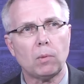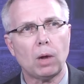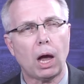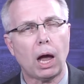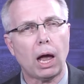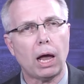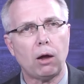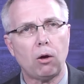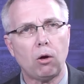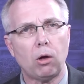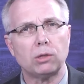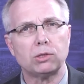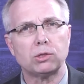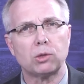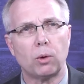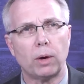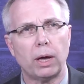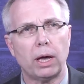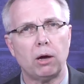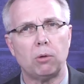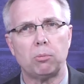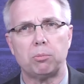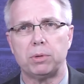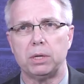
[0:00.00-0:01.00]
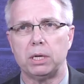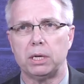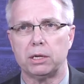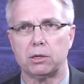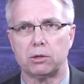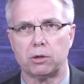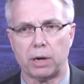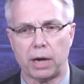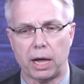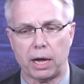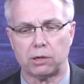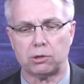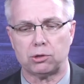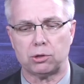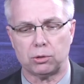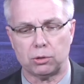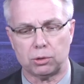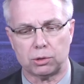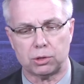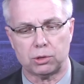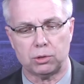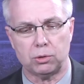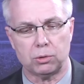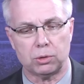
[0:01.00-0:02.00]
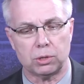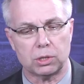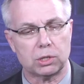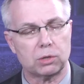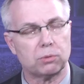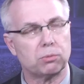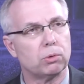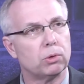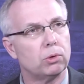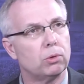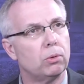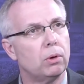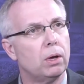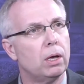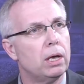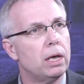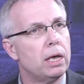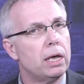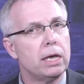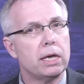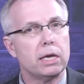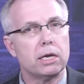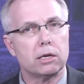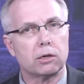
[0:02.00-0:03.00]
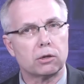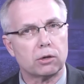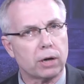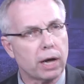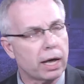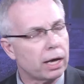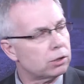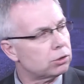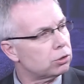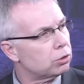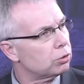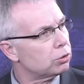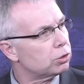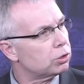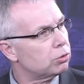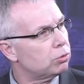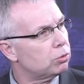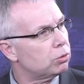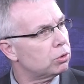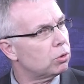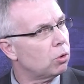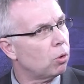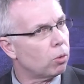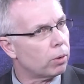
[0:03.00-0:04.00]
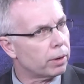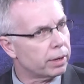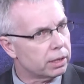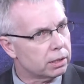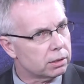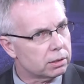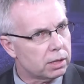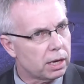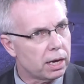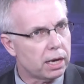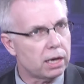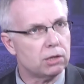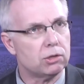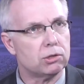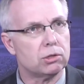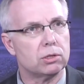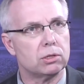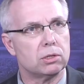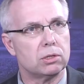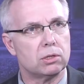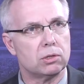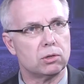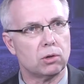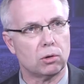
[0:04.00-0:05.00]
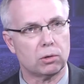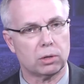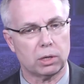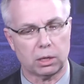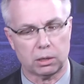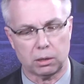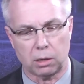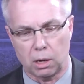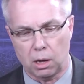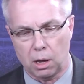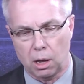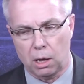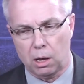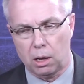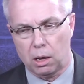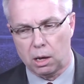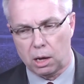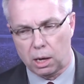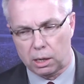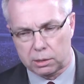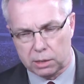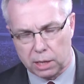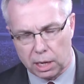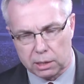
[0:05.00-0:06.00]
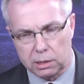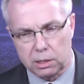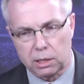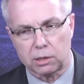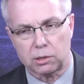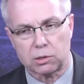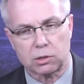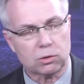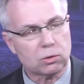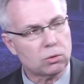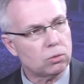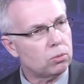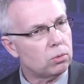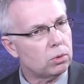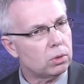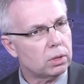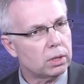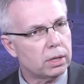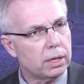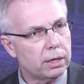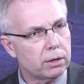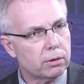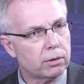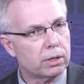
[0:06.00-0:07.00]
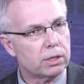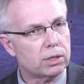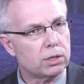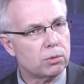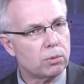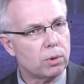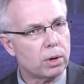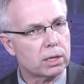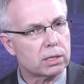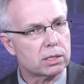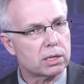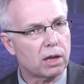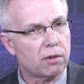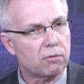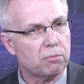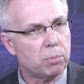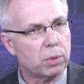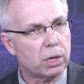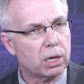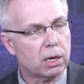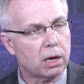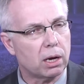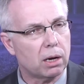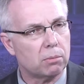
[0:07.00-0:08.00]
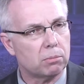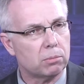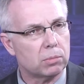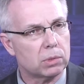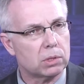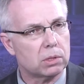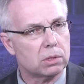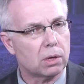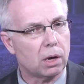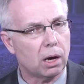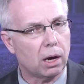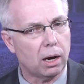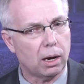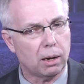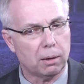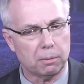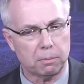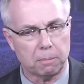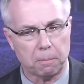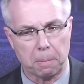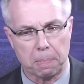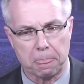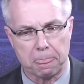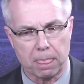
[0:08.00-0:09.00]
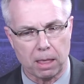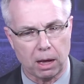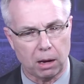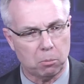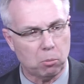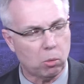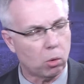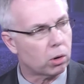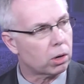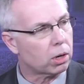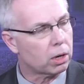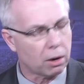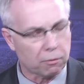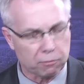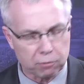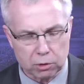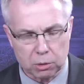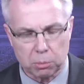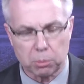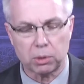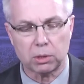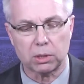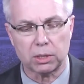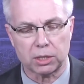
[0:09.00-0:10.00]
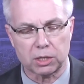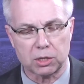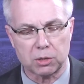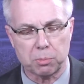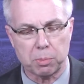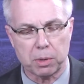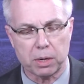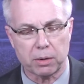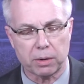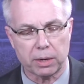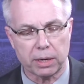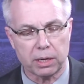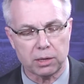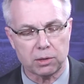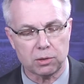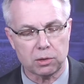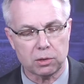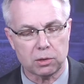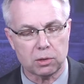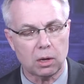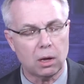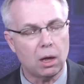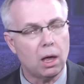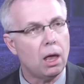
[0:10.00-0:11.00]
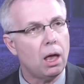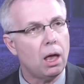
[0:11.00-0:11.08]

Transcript: I also help the international students through international student orientation so that attending school here at USF becomes a more comfortable experience.